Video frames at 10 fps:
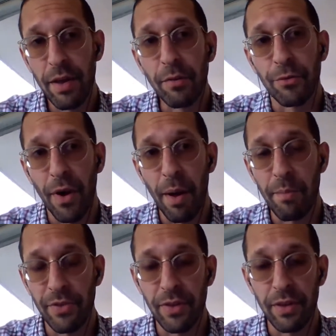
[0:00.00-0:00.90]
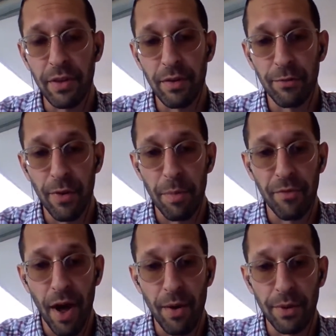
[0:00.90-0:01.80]
from the
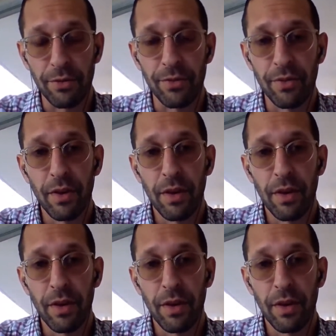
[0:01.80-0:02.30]
virus.